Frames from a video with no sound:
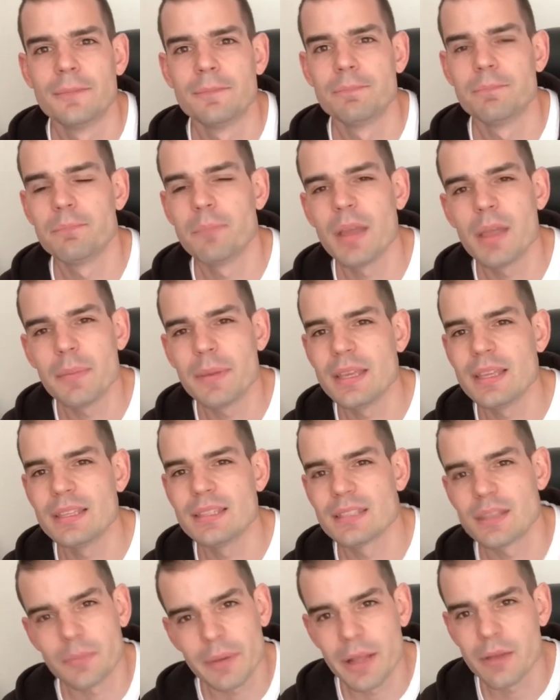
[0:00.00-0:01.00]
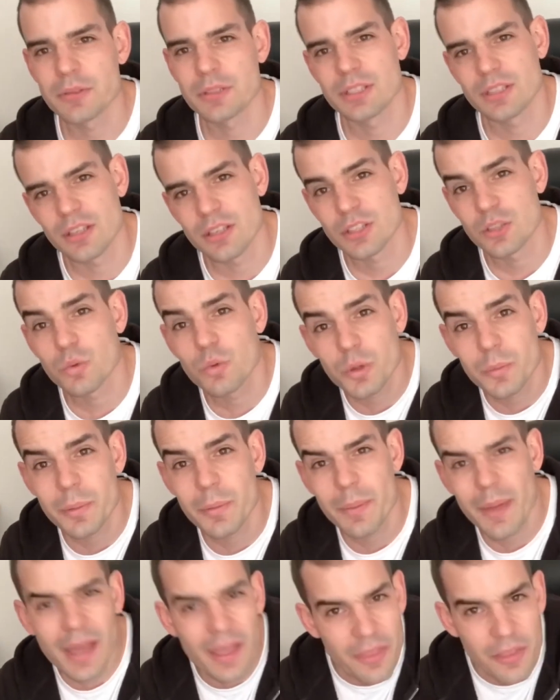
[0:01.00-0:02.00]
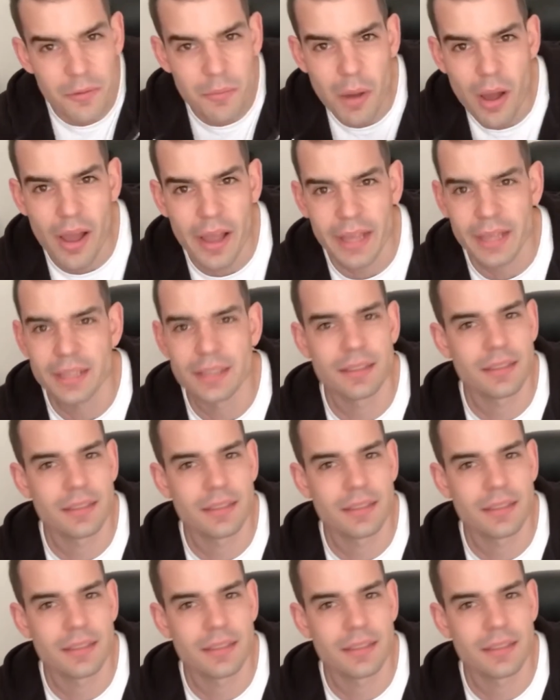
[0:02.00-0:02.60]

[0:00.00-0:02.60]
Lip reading: Maybe someone else's answer would be better than mine.